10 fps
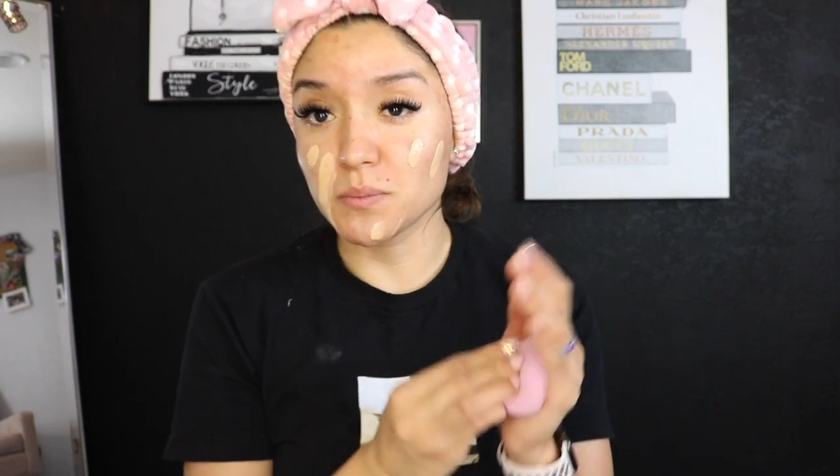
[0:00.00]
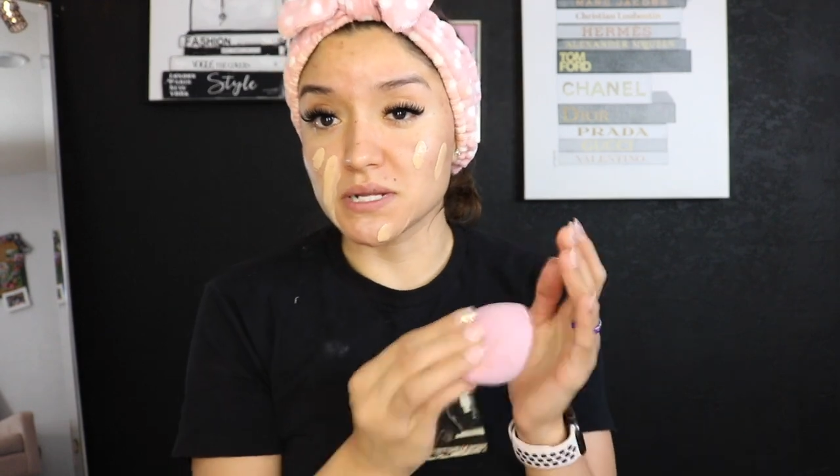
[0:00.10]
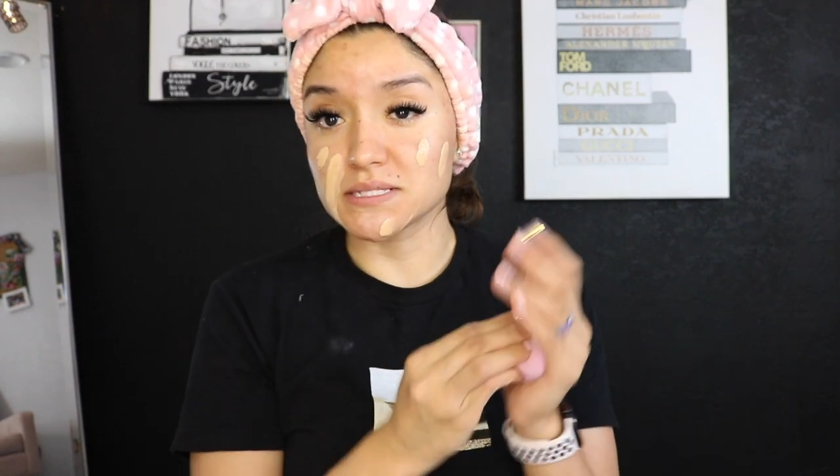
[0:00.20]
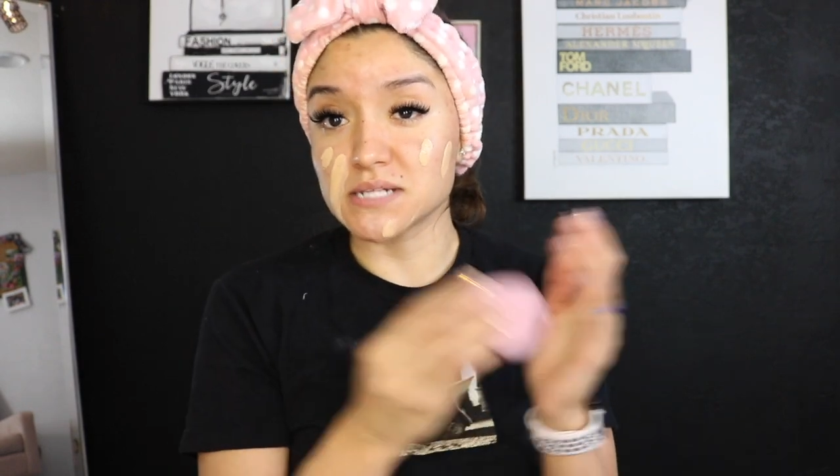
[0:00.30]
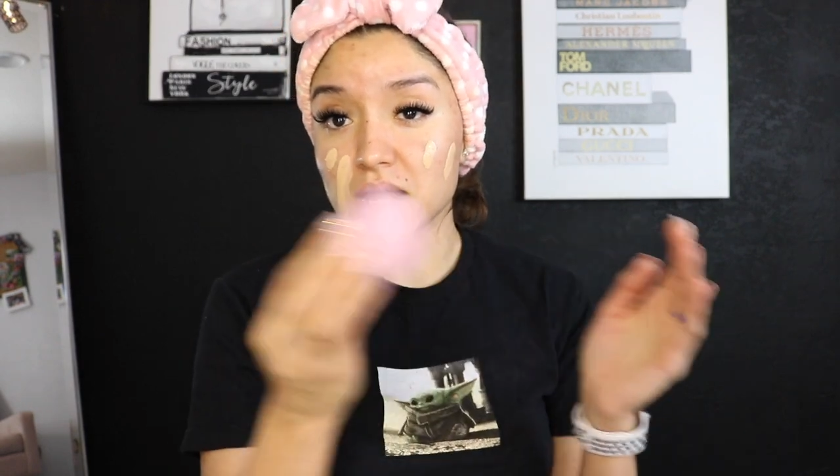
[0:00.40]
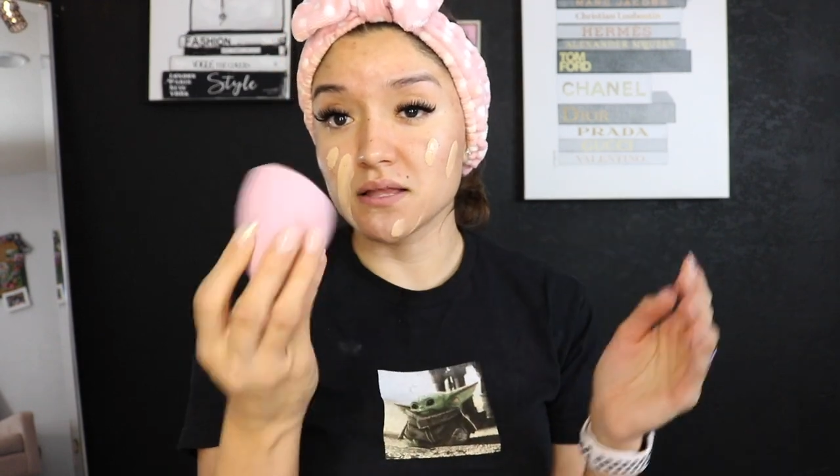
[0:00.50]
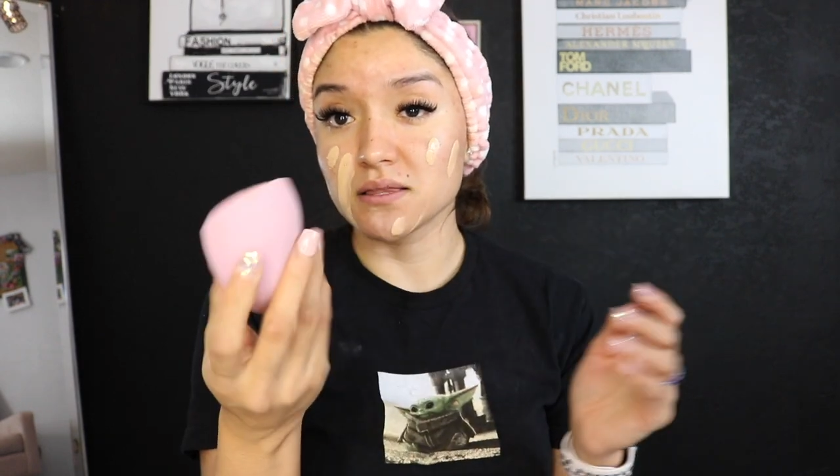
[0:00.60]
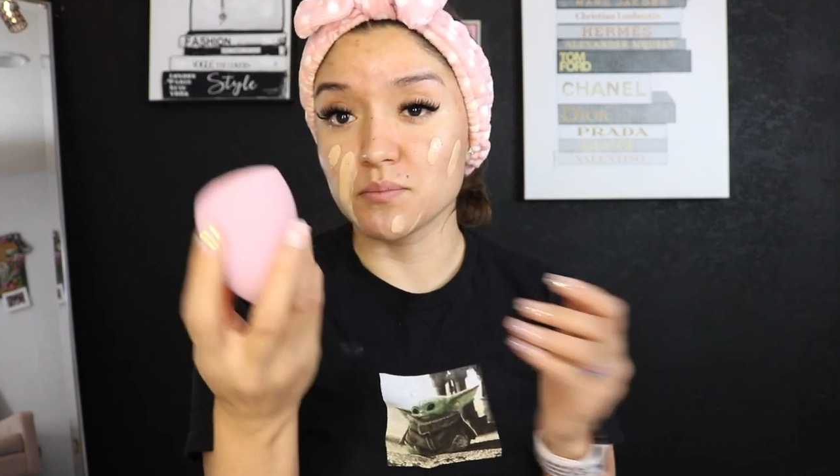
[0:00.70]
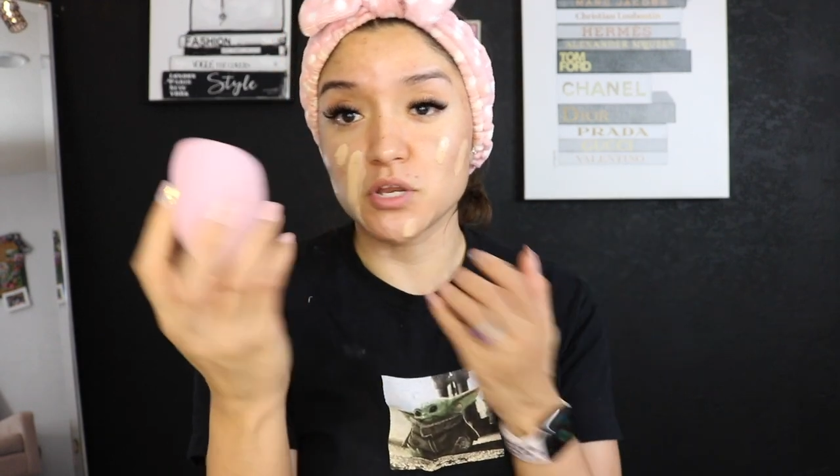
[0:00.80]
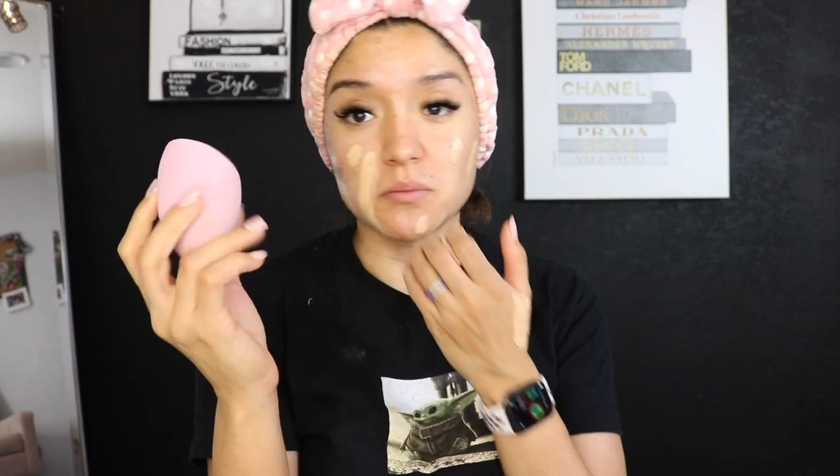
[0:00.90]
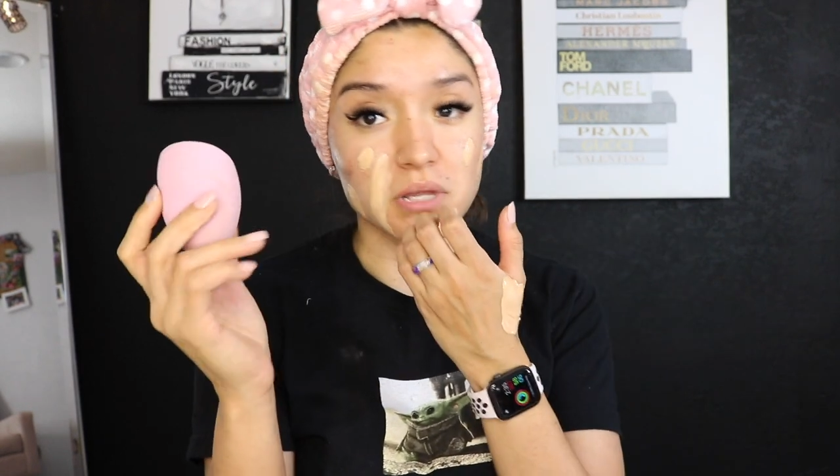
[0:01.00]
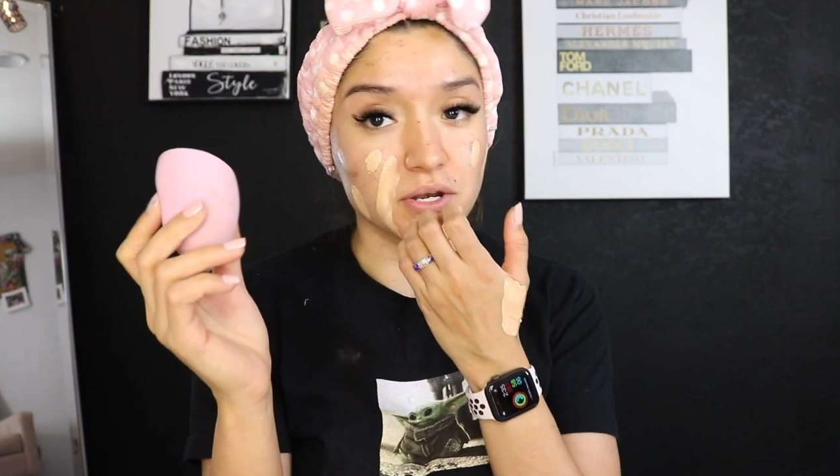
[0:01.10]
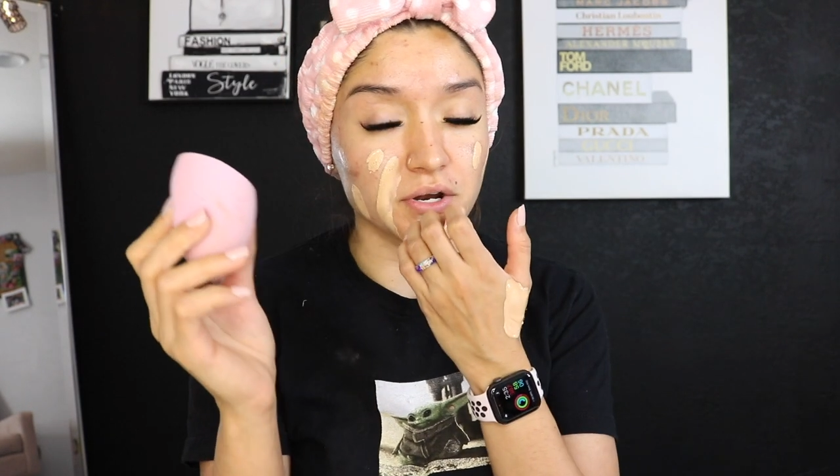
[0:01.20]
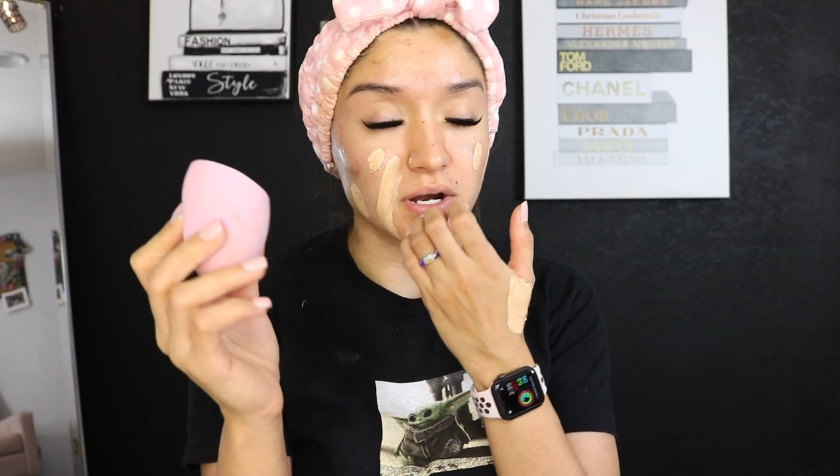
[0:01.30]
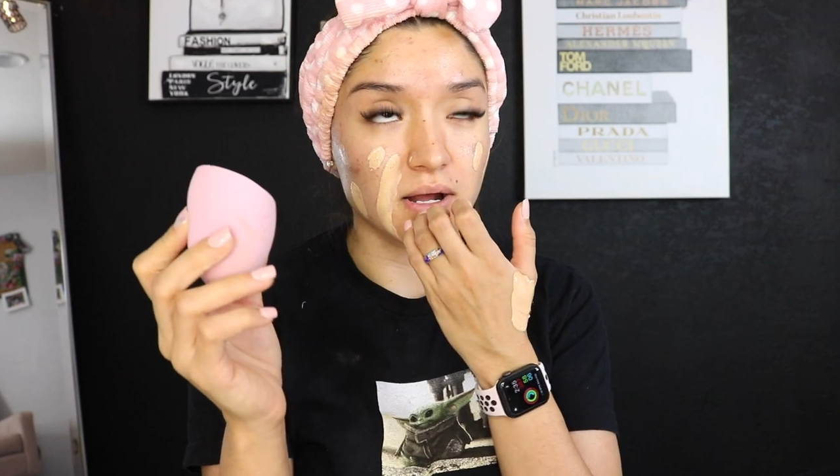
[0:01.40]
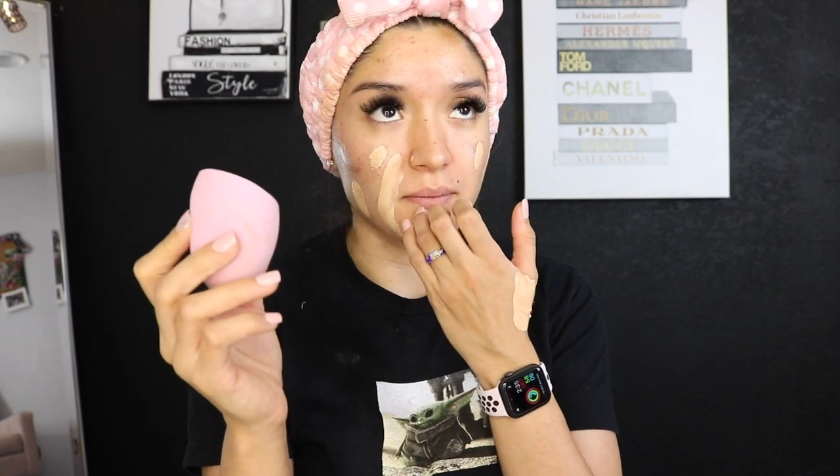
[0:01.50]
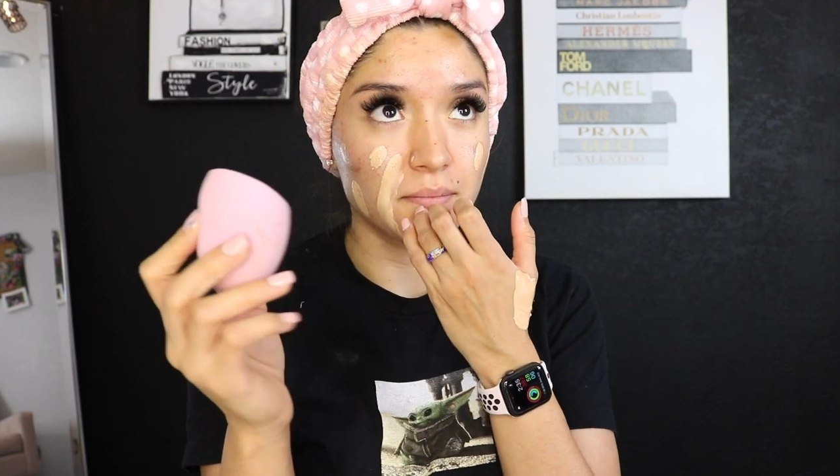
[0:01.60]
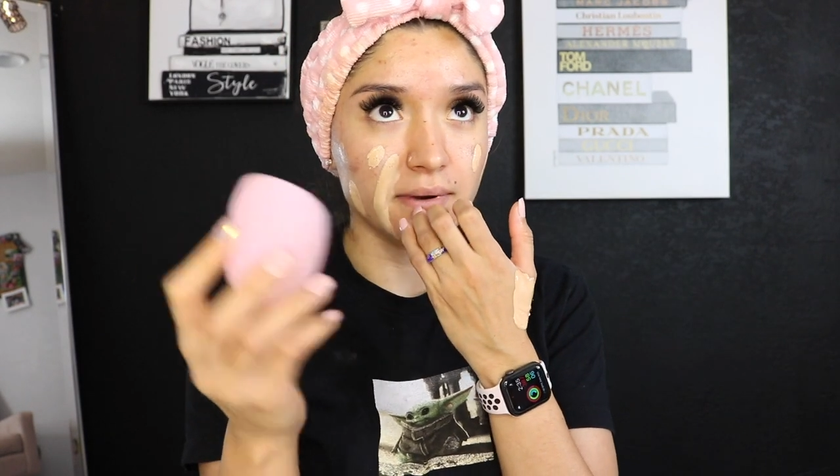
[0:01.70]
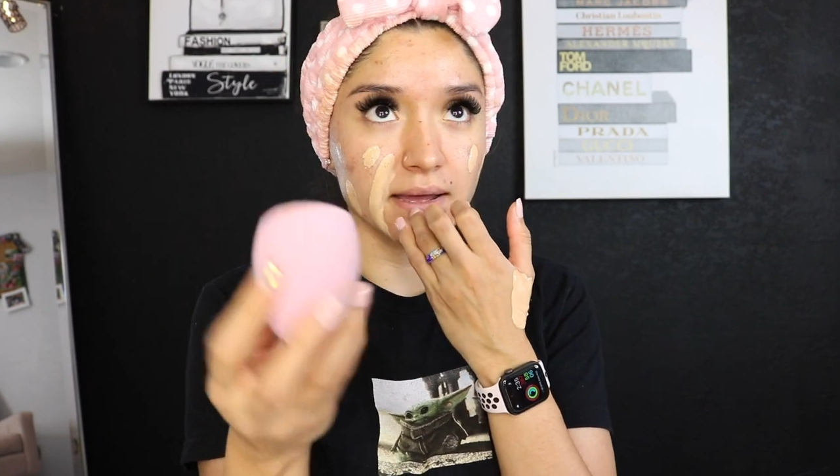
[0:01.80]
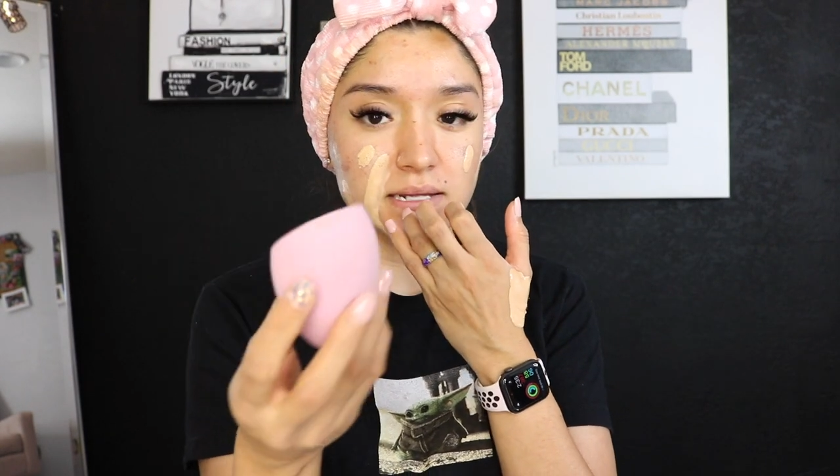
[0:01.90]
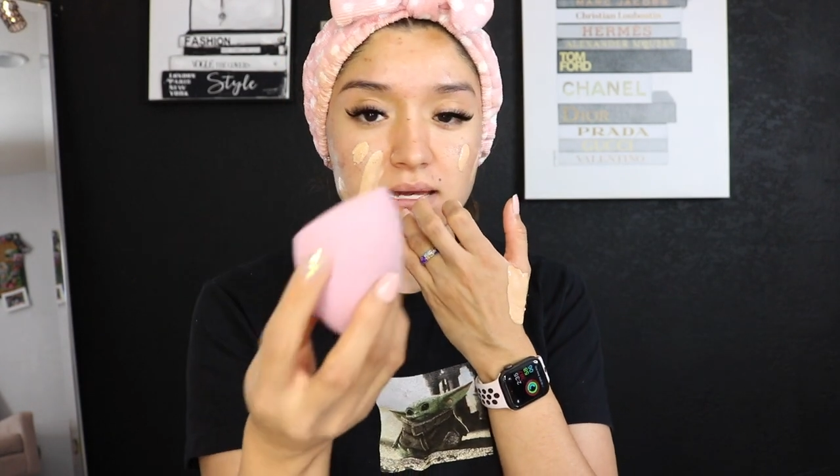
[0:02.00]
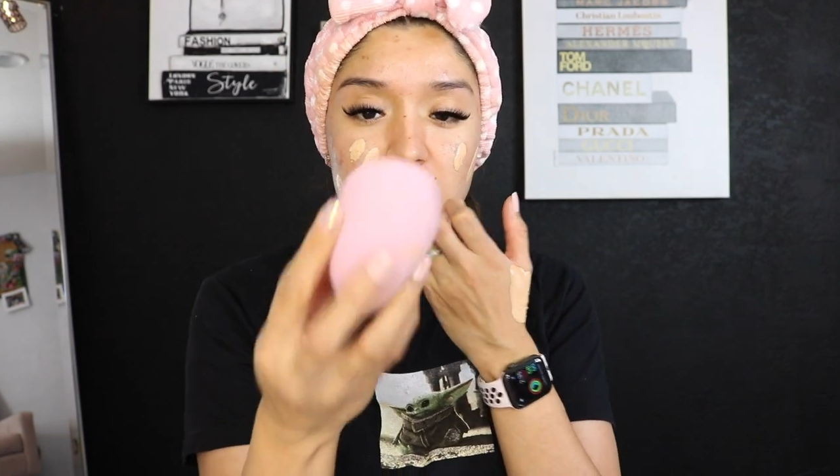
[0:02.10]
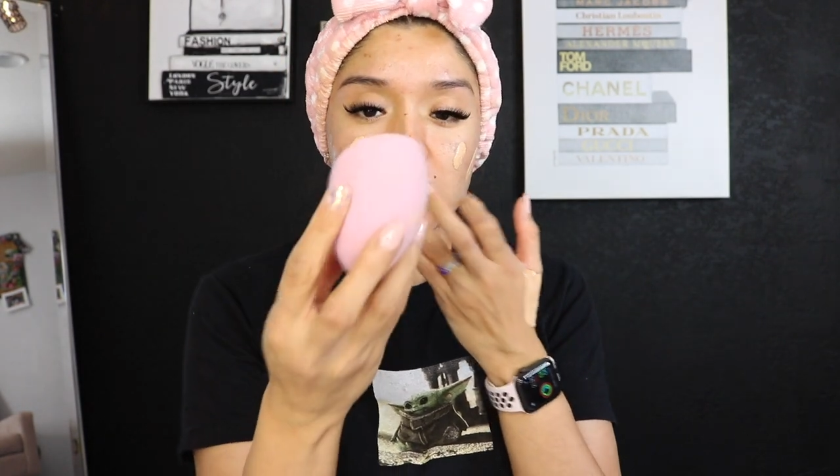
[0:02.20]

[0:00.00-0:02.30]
but it's not the Beauty Blender um, brand.